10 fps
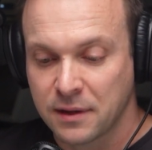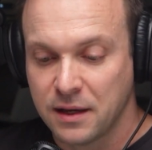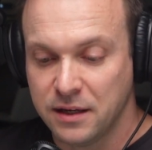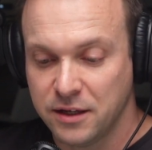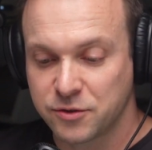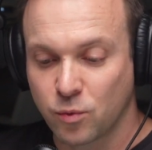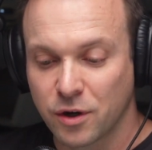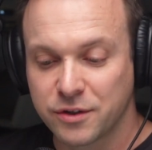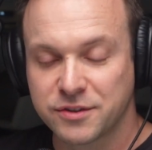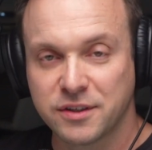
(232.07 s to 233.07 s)
In his
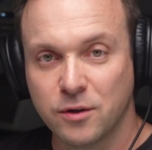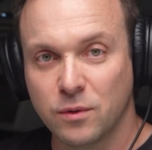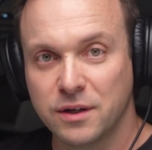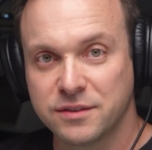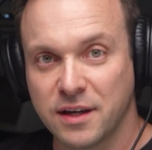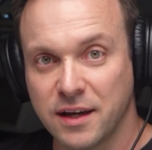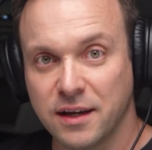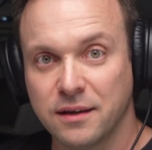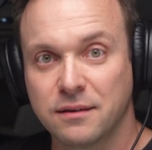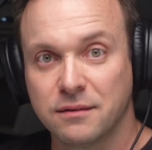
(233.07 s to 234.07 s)
words, it was
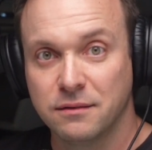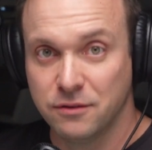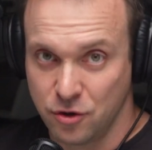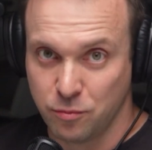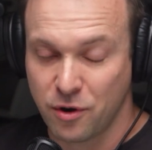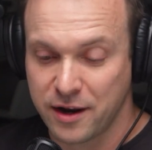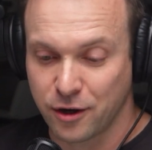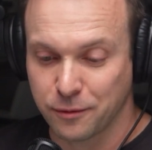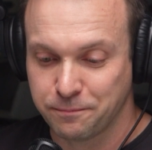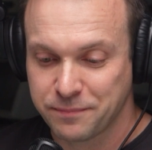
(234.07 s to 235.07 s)
a
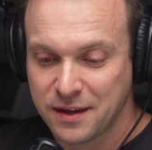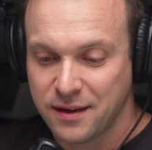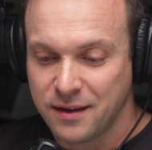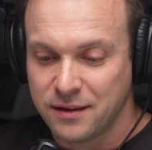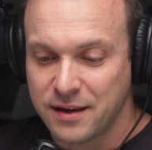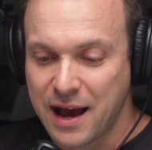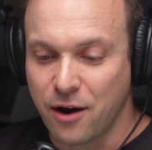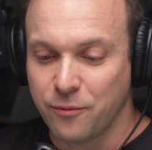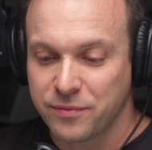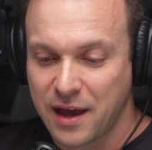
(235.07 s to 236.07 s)
no-brainer.
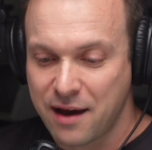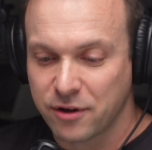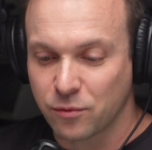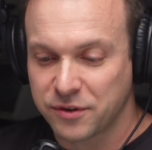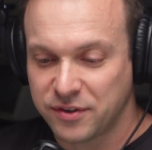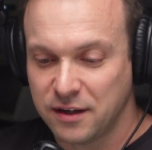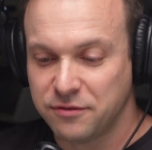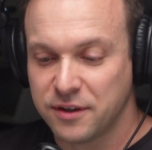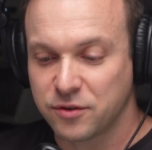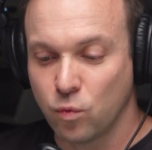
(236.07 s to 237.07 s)
Now, having received
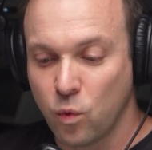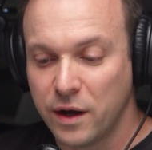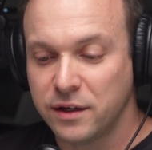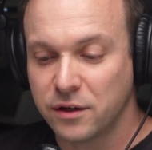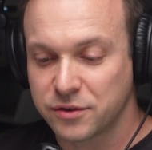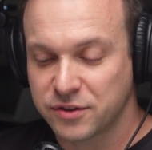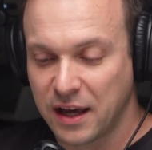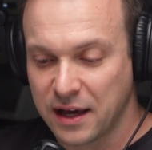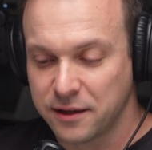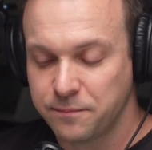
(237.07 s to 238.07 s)
this 1-year
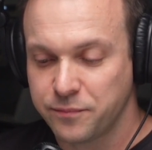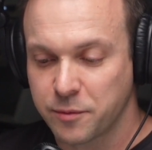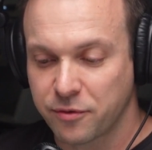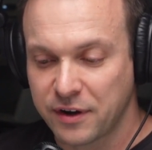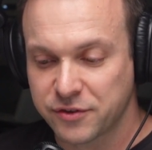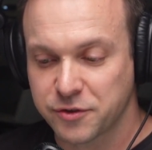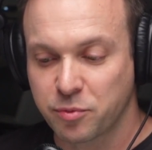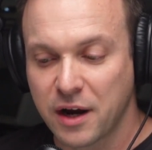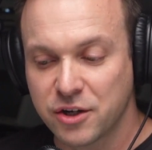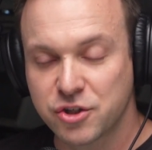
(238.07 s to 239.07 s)
scan, the professor's
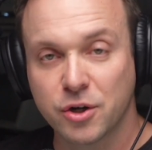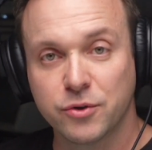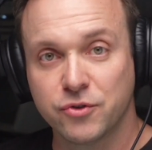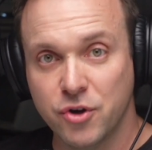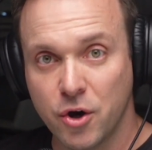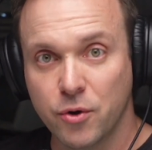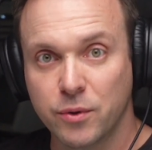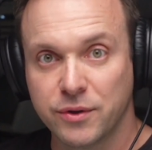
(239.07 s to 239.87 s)
brain shows no